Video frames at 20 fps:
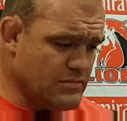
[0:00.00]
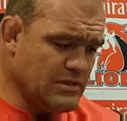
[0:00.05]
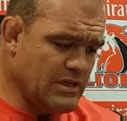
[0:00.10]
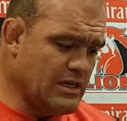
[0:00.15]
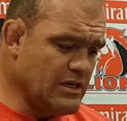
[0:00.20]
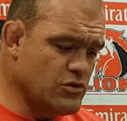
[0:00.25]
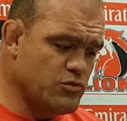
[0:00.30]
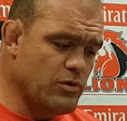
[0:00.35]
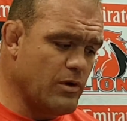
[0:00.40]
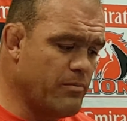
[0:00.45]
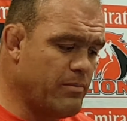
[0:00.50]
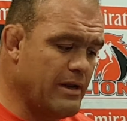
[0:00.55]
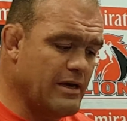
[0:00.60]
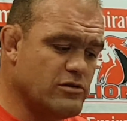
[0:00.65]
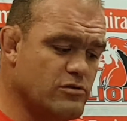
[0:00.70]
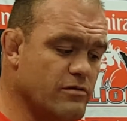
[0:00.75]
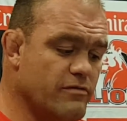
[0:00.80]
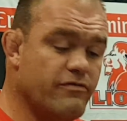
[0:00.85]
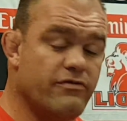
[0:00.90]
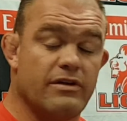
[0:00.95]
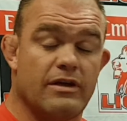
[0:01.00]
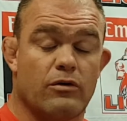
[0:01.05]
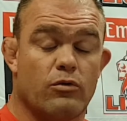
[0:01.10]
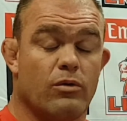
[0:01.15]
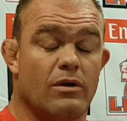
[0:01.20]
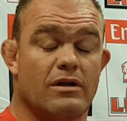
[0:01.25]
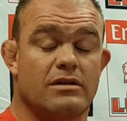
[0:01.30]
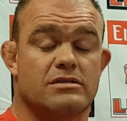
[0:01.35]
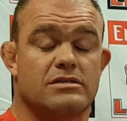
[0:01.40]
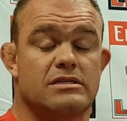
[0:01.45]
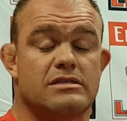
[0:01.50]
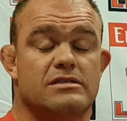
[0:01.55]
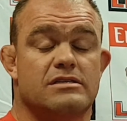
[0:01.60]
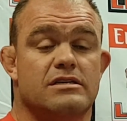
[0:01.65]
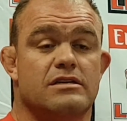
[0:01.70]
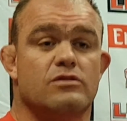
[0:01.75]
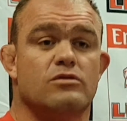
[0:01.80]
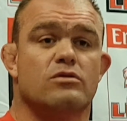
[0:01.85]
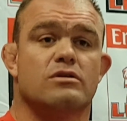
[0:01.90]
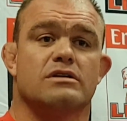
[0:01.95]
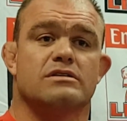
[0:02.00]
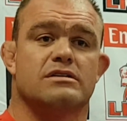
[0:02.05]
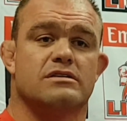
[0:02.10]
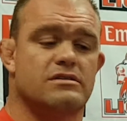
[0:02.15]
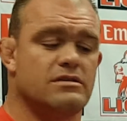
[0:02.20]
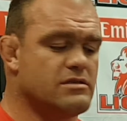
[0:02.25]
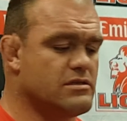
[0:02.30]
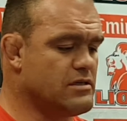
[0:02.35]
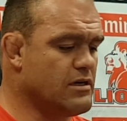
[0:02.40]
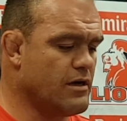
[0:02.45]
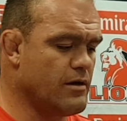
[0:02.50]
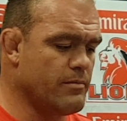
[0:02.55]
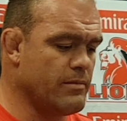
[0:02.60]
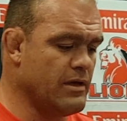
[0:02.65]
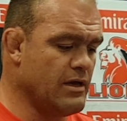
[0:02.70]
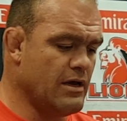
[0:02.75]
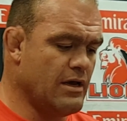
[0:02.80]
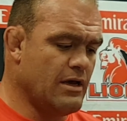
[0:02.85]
Yes, we're blessed with three quality senior hookers at this time.